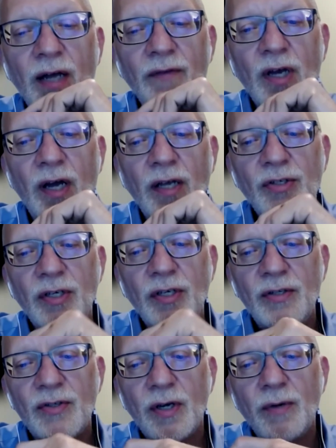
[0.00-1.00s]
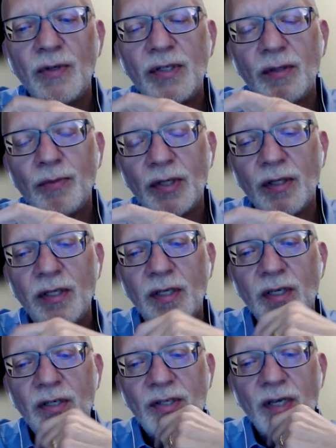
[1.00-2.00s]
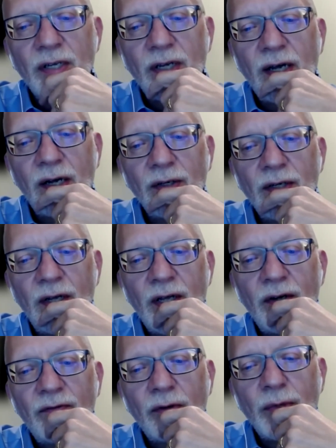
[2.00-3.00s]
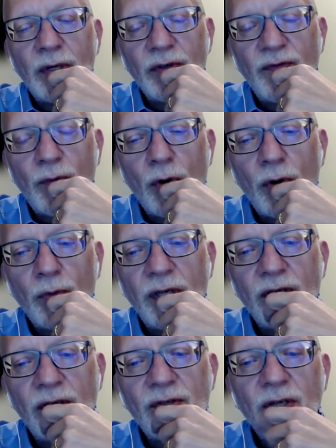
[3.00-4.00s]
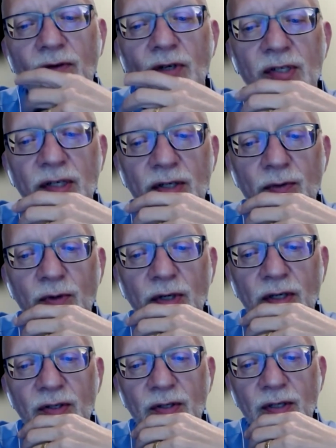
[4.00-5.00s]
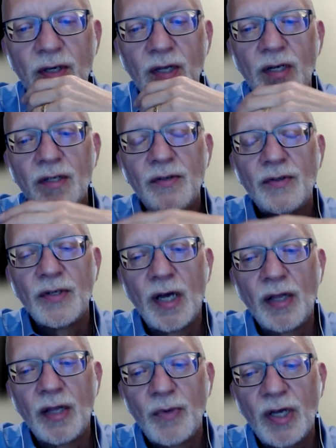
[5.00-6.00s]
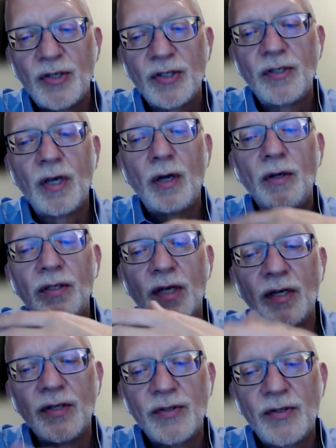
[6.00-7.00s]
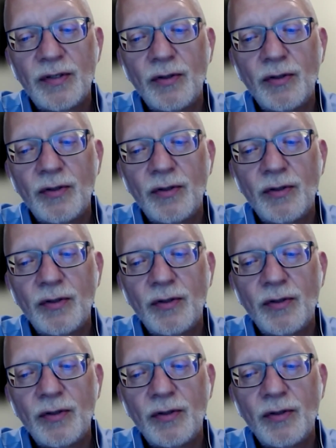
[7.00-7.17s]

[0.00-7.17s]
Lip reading: IVIG. So I would typically extend out from every 4 weeks to every 6 weeks. See how the patient does.